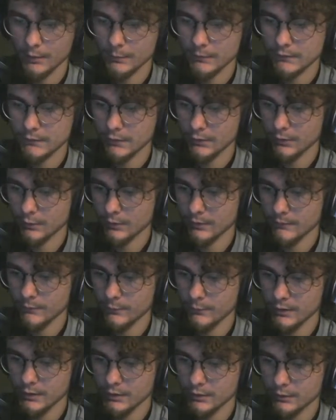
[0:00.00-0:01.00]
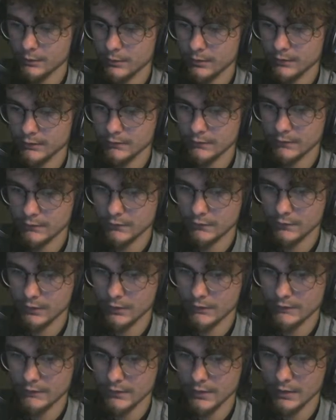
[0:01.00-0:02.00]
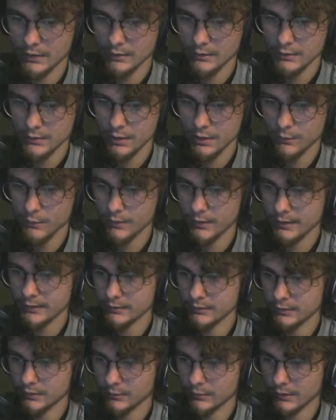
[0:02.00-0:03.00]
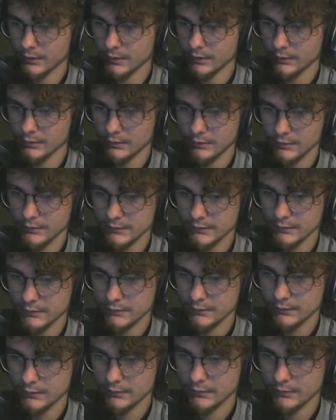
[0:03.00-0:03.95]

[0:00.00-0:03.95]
So if we go ahead and just start saying, you know what, let's